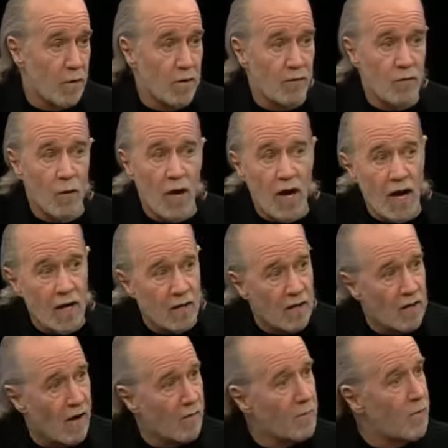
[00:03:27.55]
And if you hate the
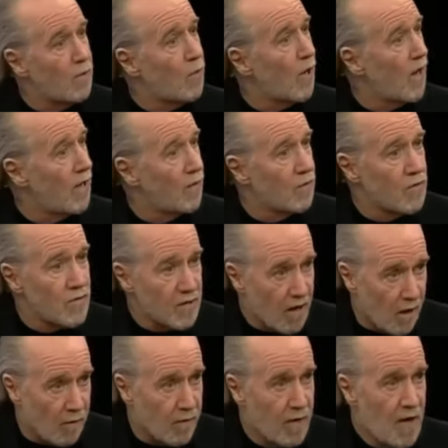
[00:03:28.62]
government, you hate
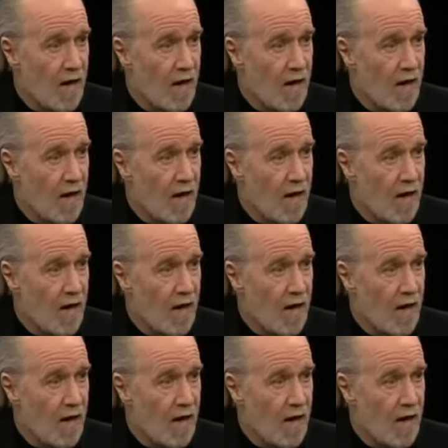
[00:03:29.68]
yourself.